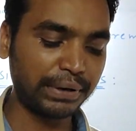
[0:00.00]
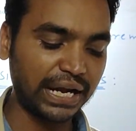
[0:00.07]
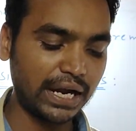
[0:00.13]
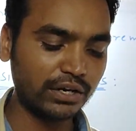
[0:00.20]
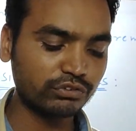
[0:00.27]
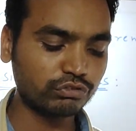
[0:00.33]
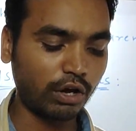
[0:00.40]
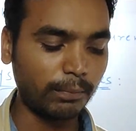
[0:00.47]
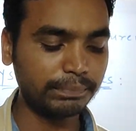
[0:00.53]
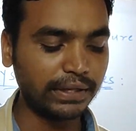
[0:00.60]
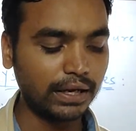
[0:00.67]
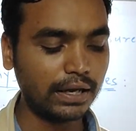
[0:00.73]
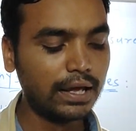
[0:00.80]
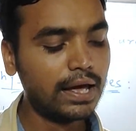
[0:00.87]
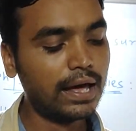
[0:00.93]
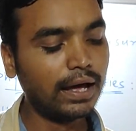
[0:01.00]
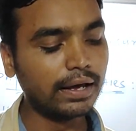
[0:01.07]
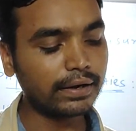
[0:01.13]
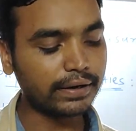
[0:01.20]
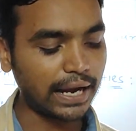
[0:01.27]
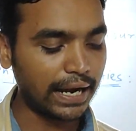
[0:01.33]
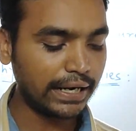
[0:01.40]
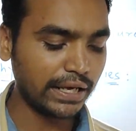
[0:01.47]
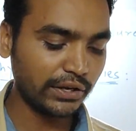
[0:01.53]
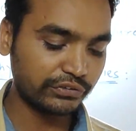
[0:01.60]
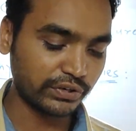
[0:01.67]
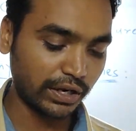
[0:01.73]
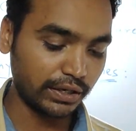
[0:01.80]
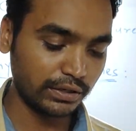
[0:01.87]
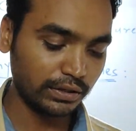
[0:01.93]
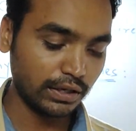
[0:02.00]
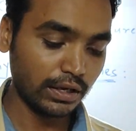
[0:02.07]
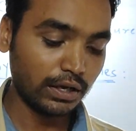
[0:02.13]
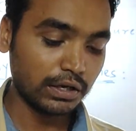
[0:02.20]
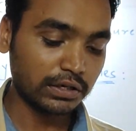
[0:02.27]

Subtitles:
periods of the radiation